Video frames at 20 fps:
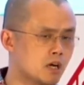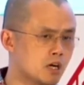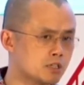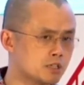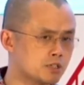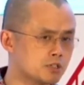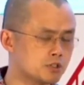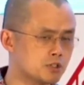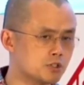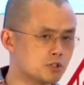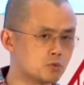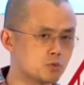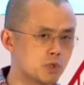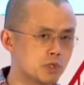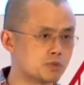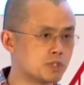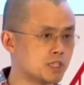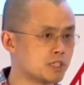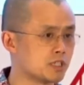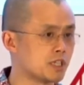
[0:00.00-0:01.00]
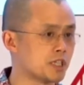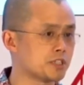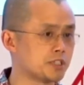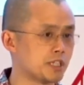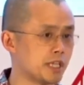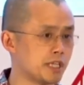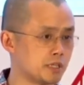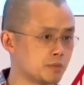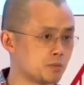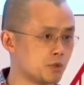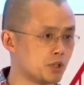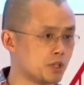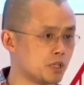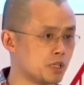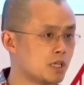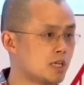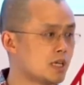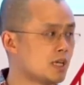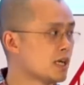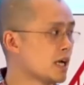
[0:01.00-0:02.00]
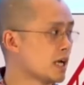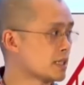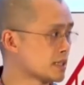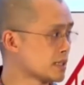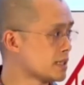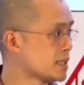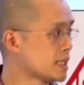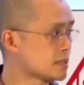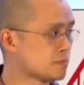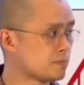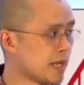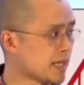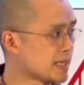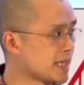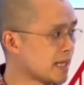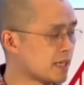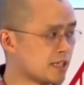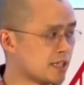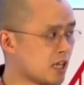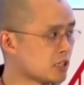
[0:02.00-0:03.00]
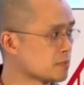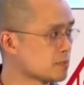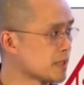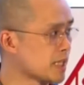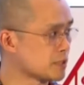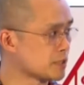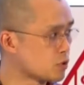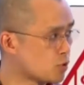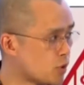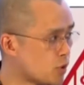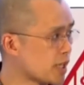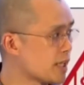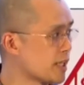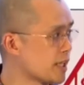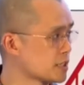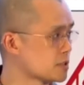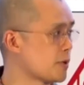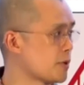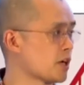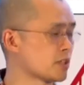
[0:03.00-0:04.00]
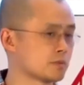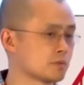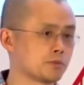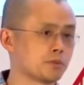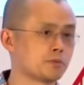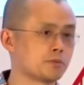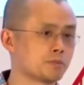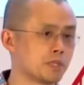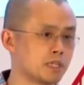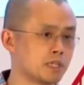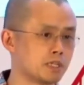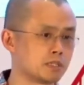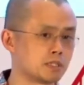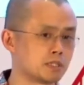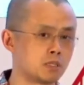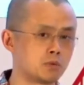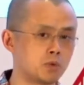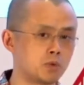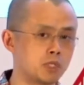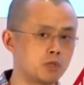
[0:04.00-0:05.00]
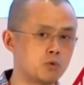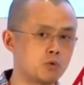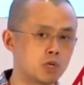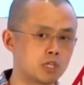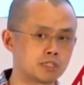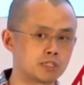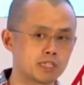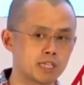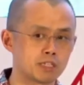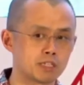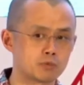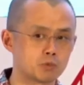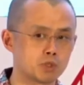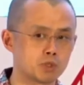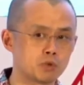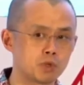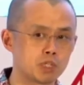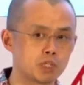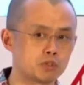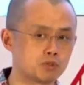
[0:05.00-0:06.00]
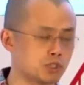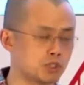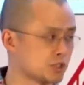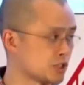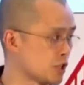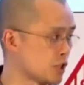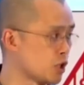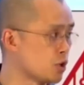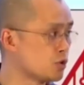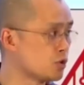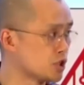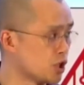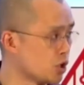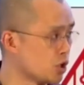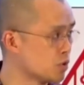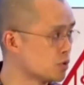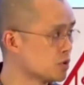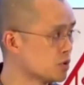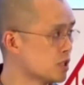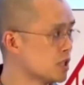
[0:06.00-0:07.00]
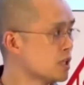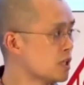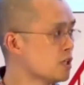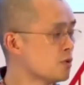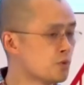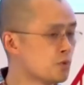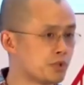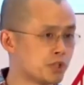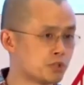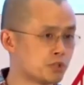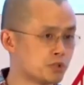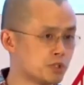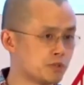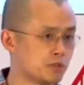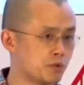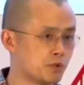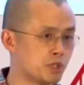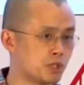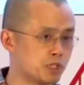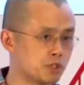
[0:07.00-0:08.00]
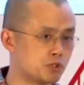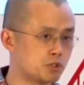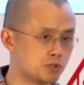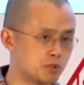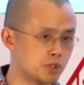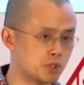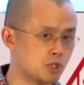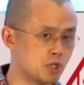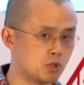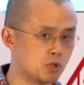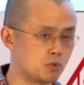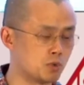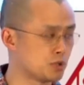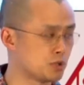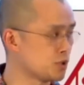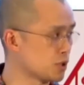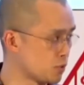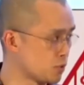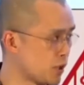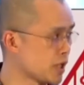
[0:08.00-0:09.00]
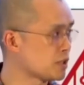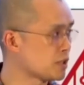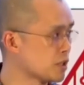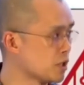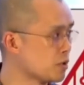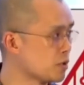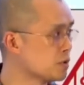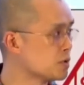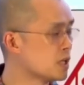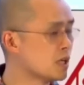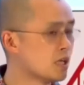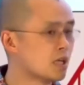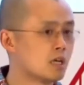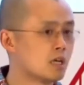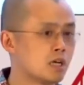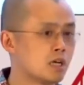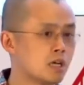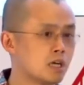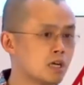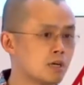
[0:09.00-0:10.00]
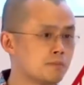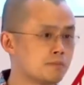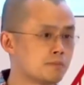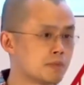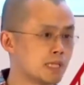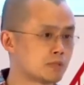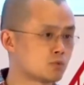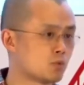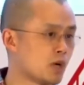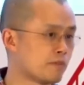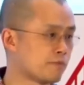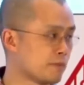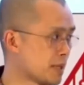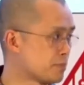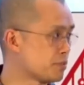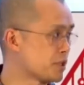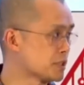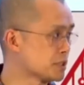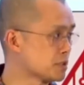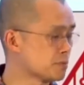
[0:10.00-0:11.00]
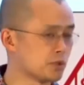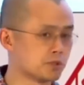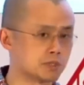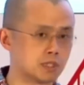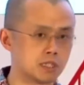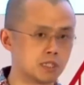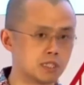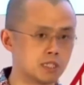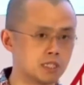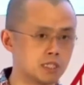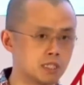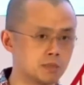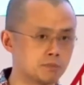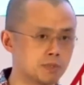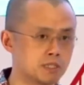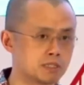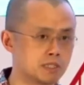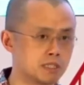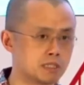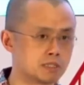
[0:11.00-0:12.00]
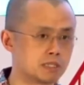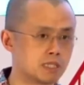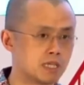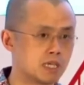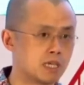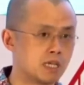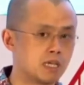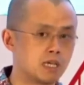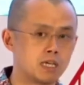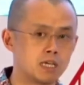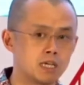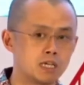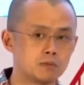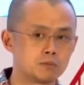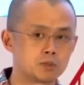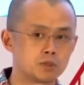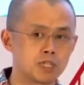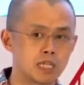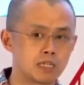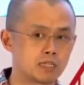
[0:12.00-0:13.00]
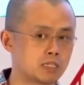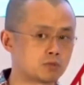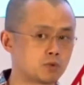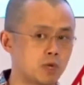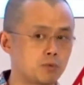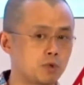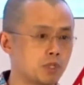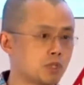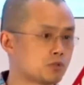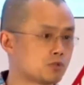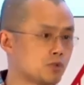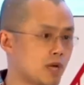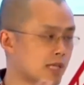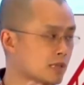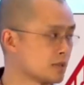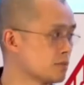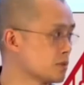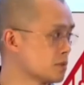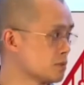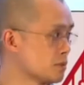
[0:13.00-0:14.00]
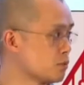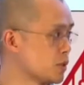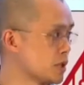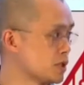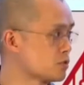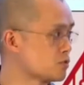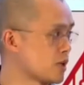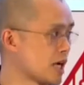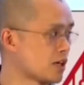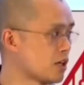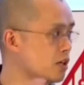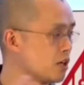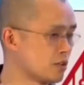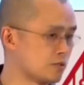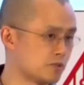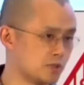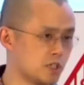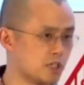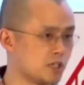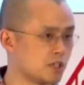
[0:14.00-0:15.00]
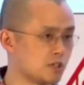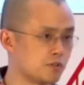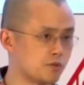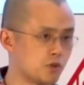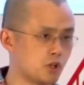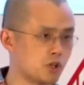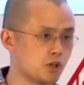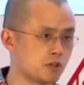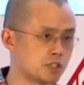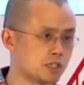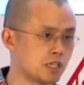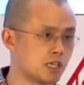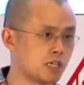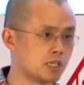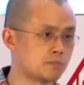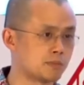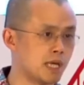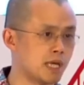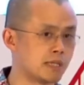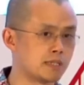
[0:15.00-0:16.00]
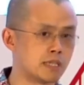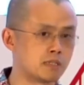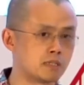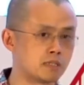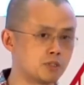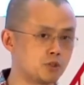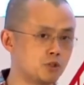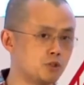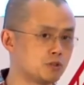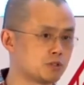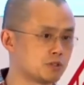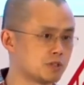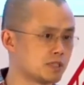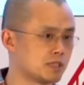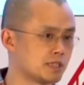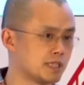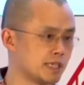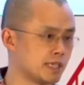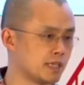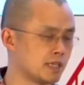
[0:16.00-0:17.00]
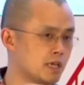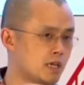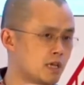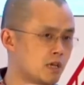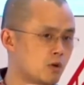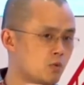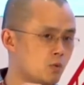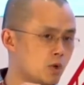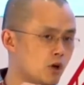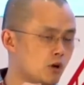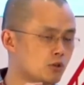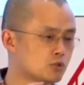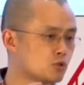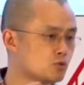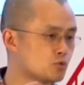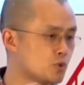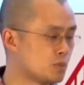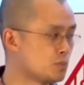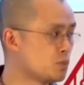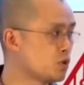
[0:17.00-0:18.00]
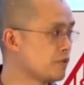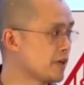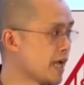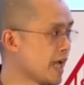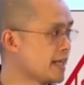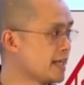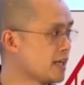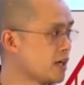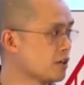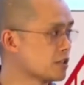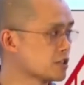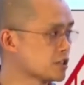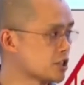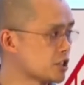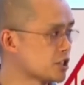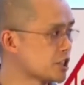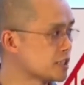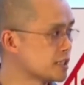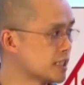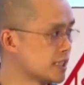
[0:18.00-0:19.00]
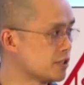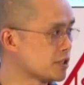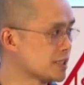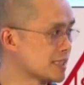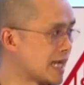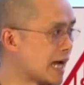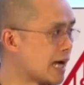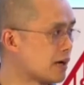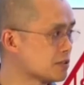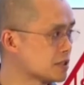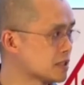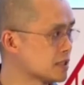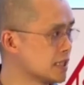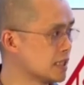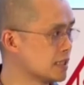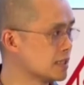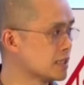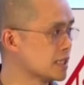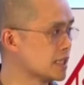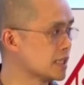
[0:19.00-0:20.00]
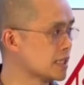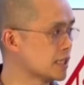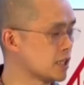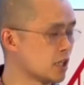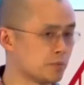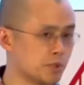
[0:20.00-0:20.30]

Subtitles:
understood we couldn't touch it anymore, I said, let's make that announcement as quickly as possible because we don't want to do a slow no. If we're going to do a no, we do a quick no. That's one of my principles in business. So then this way we don't drag on for a long time, and then we also remove any uncertainty or doubt in the